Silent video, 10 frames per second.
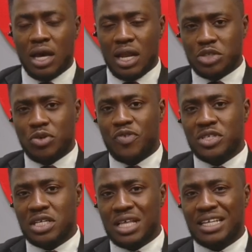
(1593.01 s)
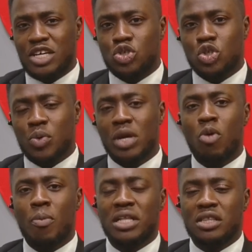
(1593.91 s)
let's revisit that historic
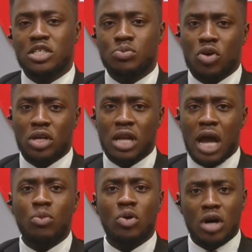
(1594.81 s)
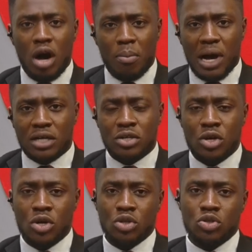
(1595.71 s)
moment this morning and we'll come back
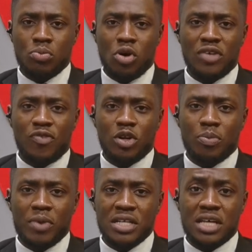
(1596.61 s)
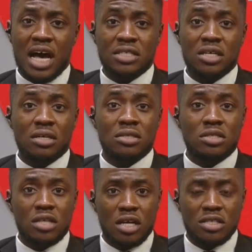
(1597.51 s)
to more developments as it
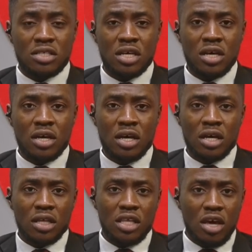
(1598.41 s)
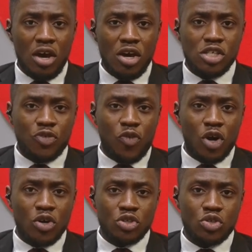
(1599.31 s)
concerns the urge for
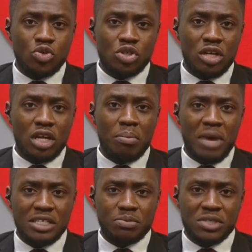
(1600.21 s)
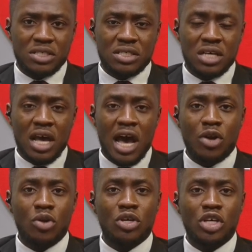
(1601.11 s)
a constitutional amendment
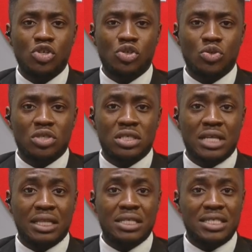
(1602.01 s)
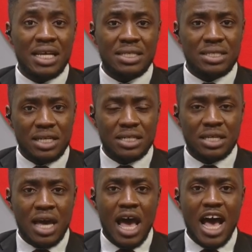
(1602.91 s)
and other issues that the 10th
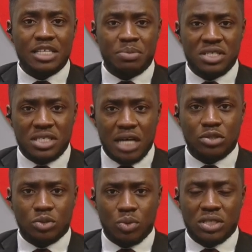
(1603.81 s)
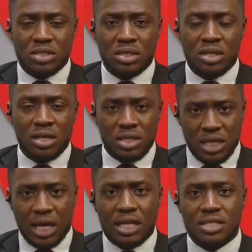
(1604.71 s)
Senate has been saddled with.
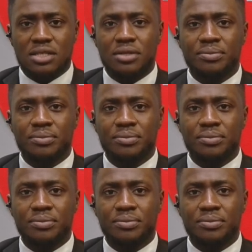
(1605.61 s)
Take a listen.